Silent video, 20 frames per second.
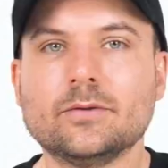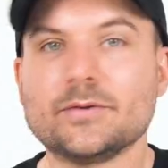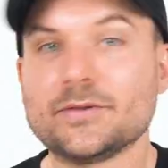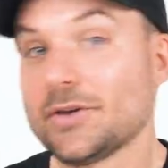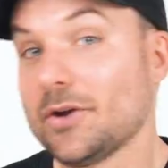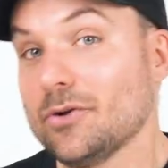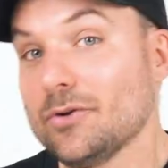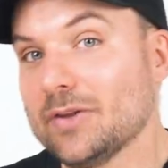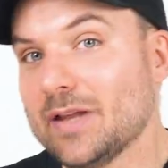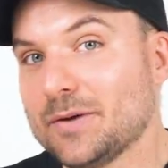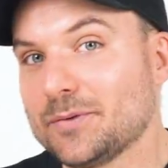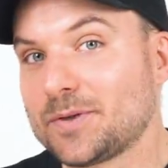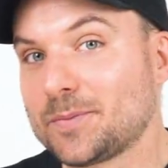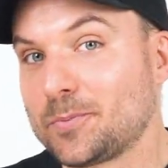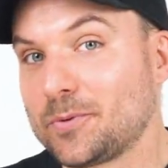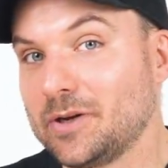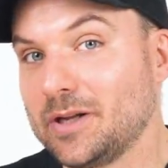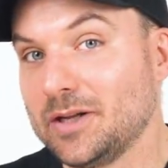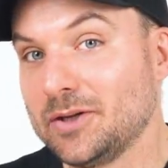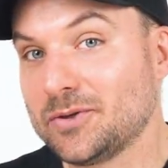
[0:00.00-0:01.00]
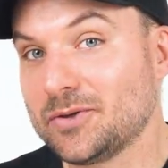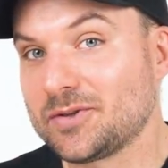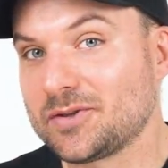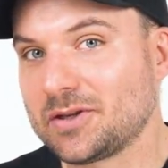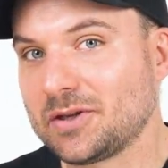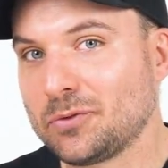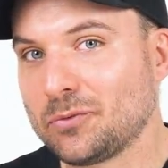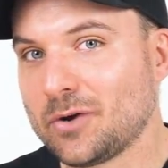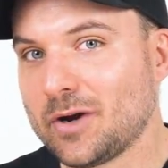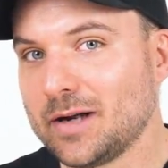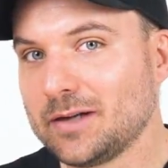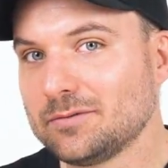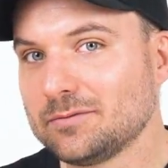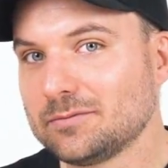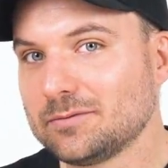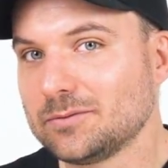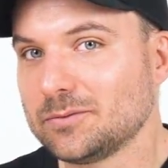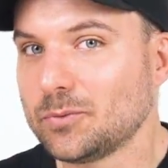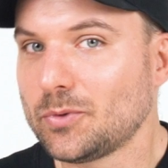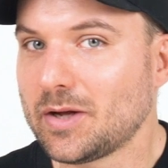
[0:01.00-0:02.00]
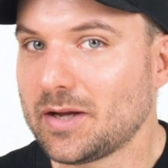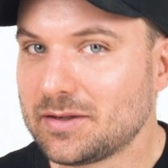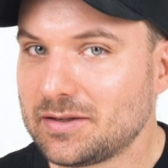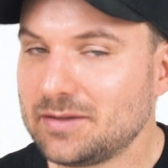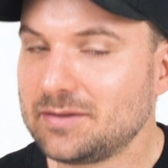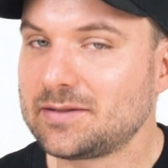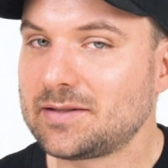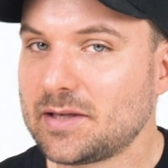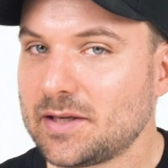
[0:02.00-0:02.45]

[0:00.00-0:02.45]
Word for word: So that was pretty interesting, right? While I didn't